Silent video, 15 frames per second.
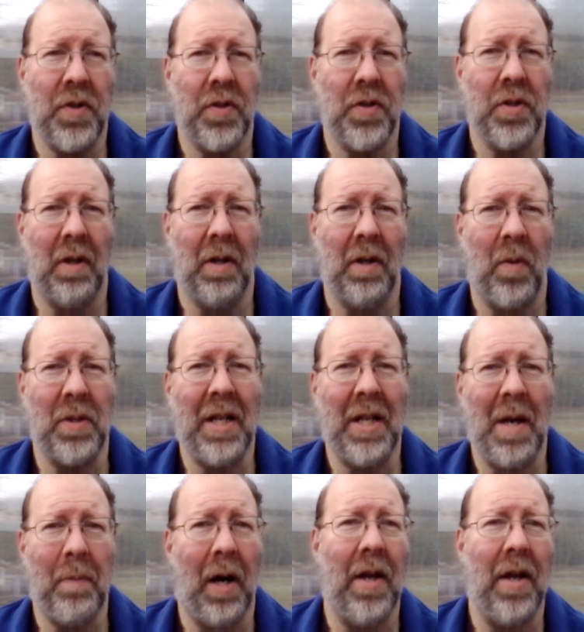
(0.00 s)
So if I was
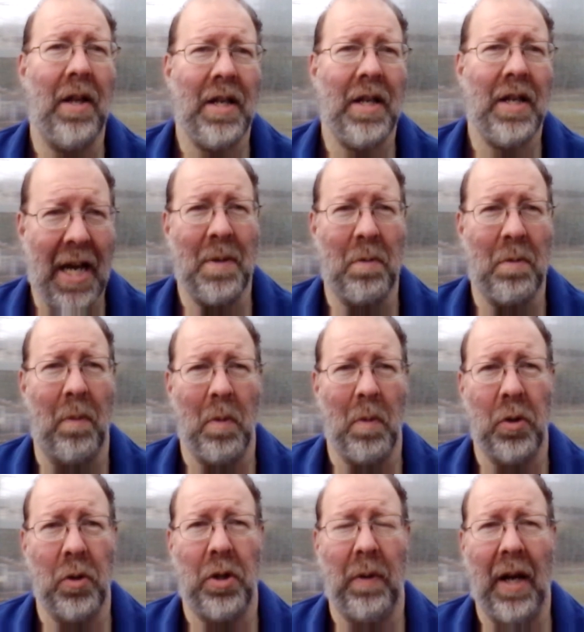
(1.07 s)
nearby, then yes, I probably
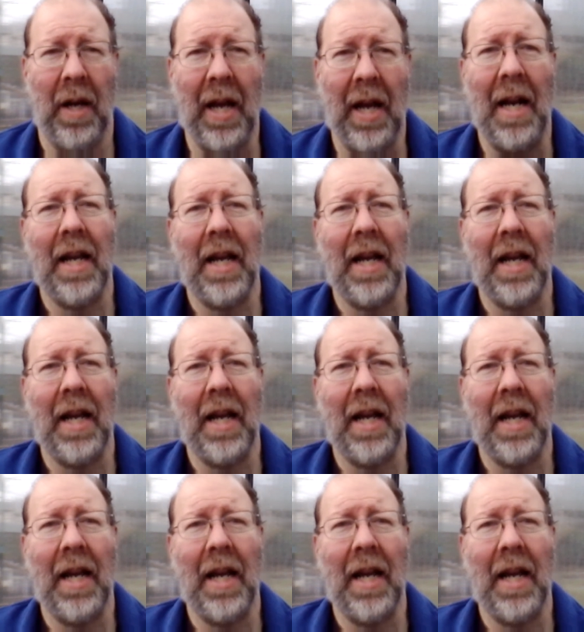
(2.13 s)
would do it again.